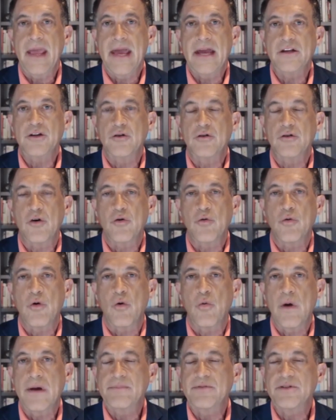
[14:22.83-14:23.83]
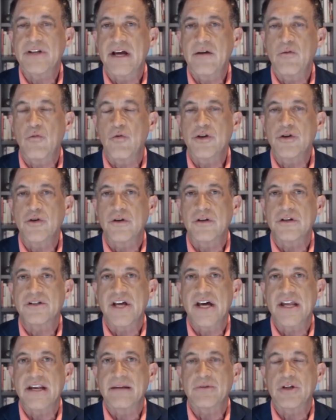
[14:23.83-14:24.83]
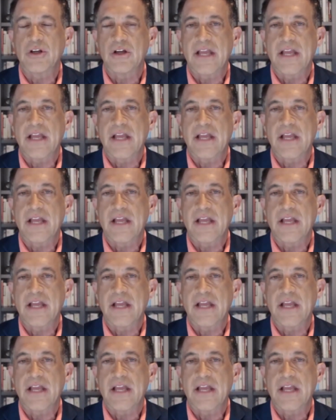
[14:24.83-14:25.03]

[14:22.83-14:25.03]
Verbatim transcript: and you'll go to our website where you can sign up